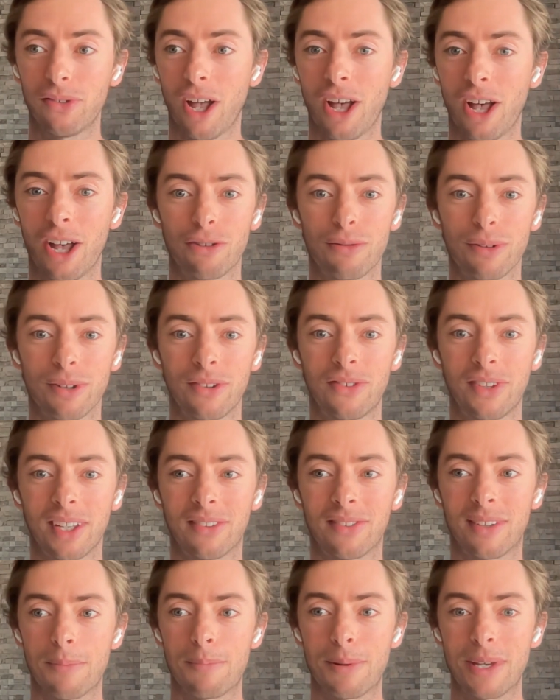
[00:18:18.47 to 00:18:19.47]

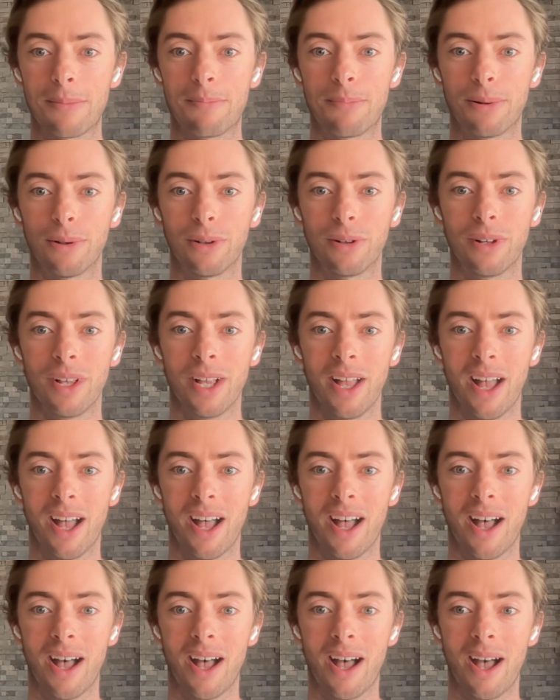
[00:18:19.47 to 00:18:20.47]
160 people
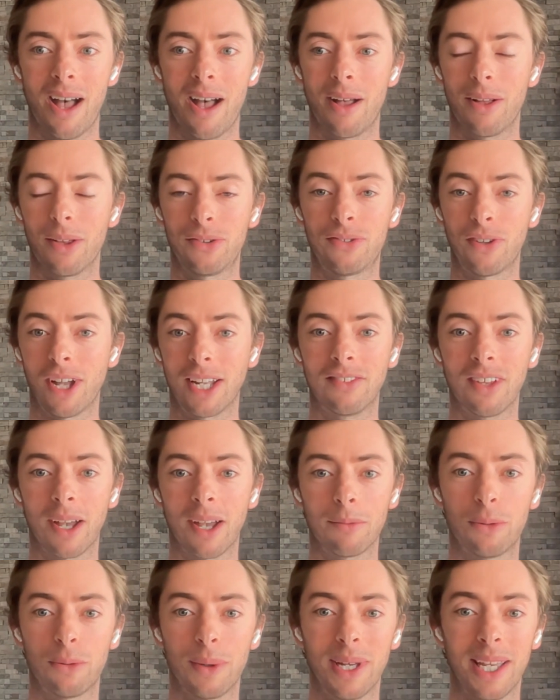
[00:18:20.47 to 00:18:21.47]
uh, signed
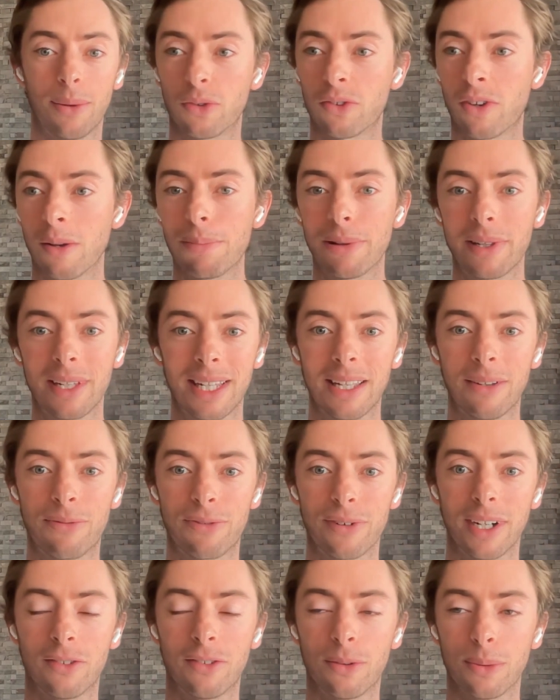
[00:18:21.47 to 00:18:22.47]
up to it. It was completely
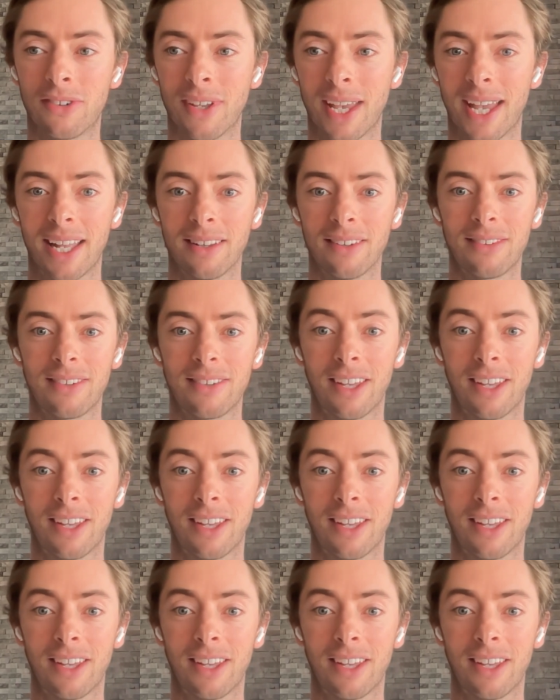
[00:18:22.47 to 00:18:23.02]
free to attend.